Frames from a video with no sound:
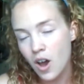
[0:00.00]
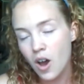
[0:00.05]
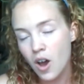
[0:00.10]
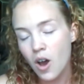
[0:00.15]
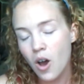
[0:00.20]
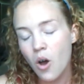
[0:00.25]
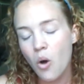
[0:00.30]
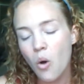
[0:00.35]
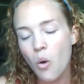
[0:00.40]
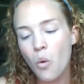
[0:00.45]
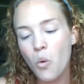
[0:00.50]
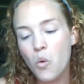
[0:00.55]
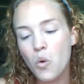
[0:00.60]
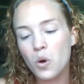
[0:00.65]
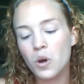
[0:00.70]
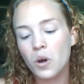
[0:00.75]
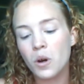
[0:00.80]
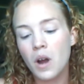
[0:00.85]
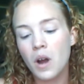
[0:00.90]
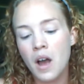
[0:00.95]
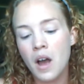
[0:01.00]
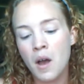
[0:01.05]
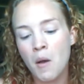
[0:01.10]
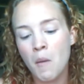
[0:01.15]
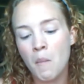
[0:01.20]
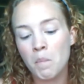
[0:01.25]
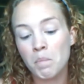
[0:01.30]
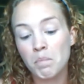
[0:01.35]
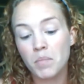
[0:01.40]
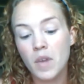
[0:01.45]
Or
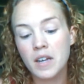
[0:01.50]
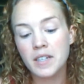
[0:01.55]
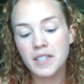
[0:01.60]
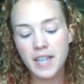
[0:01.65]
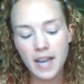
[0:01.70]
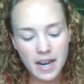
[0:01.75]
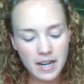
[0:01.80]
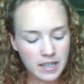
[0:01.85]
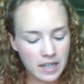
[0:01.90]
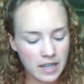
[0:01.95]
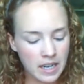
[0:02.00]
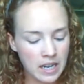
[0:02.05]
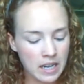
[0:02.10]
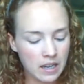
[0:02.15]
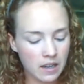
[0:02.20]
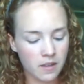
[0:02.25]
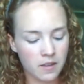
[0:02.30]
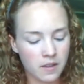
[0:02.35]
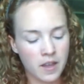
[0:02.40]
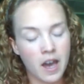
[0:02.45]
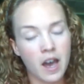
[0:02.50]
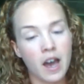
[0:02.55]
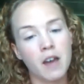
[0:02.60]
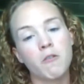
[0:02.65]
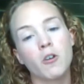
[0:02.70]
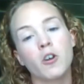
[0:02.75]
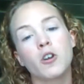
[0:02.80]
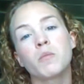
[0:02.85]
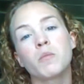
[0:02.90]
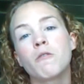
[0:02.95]
a technique that I've
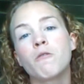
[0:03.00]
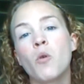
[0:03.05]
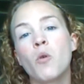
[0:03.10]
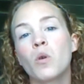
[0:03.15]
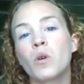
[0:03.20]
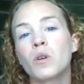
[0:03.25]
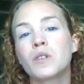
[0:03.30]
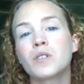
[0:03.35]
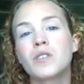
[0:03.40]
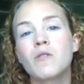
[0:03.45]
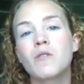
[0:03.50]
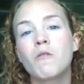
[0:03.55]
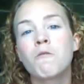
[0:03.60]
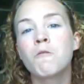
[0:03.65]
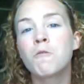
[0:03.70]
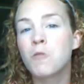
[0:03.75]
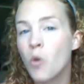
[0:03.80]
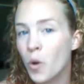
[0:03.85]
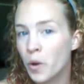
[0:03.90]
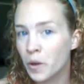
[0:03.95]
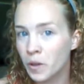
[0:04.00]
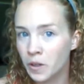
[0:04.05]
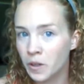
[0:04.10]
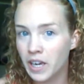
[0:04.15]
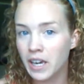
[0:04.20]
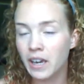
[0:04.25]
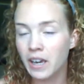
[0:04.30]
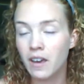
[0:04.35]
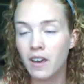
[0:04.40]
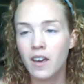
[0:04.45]
heard before is
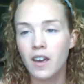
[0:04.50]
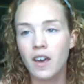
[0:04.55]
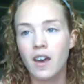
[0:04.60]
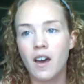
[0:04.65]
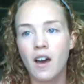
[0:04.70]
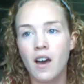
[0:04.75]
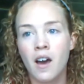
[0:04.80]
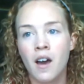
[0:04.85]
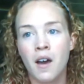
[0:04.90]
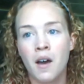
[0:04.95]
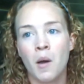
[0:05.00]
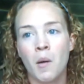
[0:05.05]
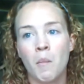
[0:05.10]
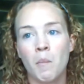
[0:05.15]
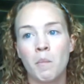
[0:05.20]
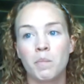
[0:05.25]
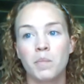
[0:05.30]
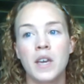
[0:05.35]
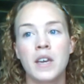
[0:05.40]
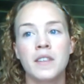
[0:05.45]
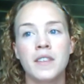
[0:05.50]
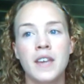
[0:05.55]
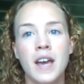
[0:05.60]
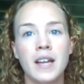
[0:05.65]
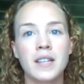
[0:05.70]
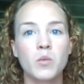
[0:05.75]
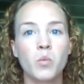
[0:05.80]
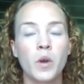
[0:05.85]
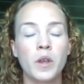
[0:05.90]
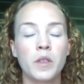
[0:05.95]
foiling, and
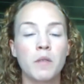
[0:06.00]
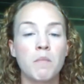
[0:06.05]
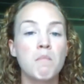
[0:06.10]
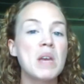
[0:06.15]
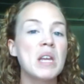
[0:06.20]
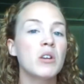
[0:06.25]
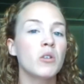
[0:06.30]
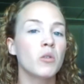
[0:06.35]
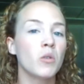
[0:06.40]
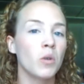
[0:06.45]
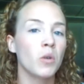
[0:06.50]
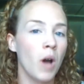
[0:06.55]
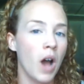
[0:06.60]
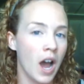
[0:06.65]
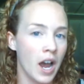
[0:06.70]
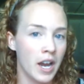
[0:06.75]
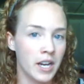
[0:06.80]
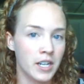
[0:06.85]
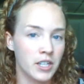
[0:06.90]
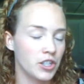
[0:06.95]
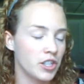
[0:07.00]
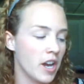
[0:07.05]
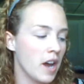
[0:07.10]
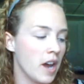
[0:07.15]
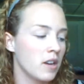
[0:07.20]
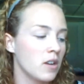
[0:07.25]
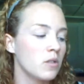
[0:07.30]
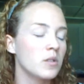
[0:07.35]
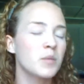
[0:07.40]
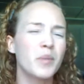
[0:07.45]
that's with mineral
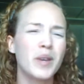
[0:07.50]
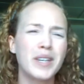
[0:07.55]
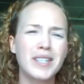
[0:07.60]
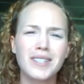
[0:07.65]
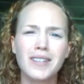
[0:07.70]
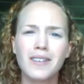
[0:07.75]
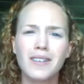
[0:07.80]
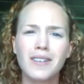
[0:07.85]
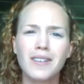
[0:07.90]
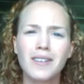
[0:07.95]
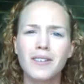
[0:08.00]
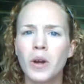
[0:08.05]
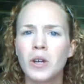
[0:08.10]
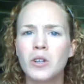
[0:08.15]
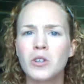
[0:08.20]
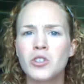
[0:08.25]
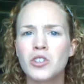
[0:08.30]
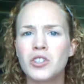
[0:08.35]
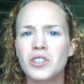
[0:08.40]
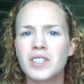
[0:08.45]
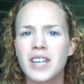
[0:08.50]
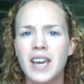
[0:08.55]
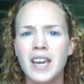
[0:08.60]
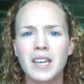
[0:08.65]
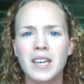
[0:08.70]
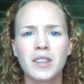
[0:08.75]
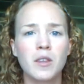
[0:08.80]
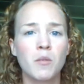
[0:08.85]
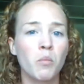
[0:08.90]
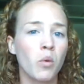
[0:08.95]
eyeshadows. Basically where you just
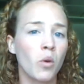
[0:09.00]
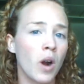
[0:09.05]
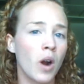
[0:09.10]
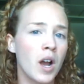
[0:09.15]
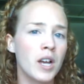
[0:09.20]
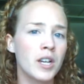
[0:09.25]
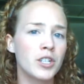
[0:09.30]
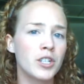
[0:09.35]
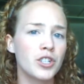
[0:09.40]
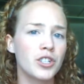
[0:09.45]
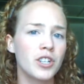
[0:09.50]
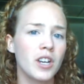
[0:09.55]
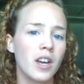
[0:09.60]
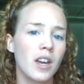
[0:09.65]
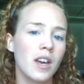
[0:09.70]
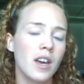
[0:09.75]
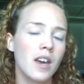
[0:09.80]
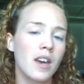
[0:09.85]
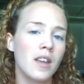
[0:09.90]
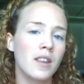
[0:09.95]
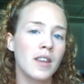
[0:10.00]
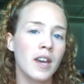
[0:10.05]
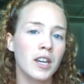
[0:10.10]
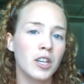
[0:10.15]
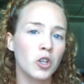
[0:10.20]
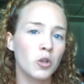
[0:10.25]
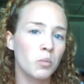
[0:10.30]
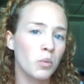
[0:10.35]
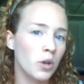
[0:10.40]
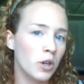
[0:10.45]
take the brush that
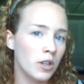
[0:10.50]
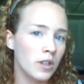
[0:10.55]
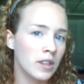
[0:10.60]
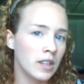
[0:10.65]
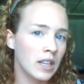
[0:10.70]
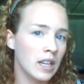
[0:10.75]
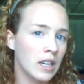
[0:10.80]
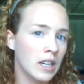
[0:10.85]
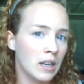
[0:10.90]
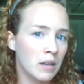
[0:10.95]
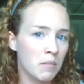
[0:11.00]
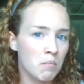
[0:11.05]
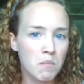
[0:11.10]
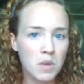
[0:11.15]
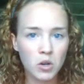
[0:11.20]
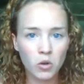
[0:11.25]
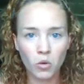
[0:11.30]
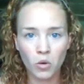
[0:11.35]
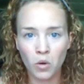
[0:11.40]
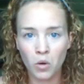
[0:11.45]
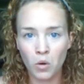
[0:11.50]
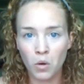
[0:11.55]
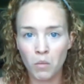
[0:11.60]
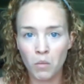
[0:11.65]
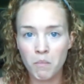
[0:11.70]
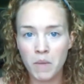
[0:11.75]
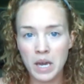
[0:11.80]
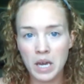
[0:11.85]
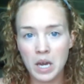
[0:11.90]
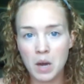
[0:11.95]
you put the mineral
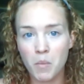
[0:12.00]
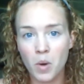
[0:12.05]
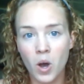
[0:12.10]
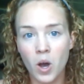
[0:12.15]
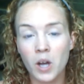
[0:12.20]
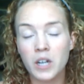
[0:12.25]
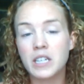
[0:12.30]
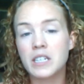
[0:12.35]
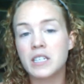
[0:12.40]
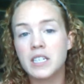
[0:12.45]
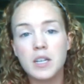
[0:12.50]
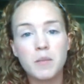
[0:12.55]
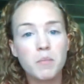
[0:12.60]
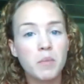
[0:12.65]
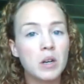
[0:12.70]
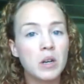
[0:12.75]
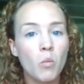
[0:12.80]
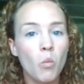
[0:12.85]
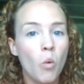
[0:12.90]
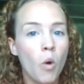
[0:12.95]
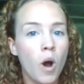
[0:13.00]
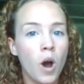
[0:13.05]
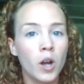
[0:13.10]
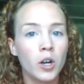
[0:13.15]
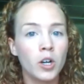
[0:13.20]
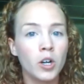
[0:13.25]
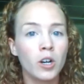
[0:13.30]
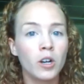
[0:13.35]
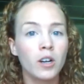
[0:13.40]
makeup on and dip it in water,